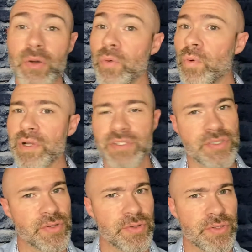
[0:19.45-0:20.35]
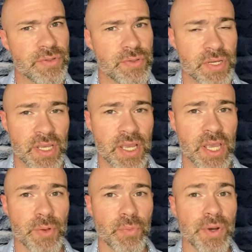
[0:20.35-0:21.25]
what to do,
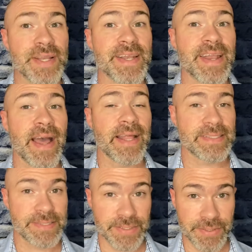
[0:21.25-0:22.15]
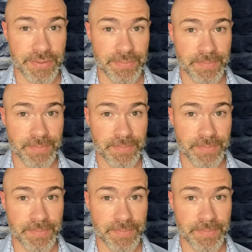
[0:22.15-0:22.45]
and what not to do.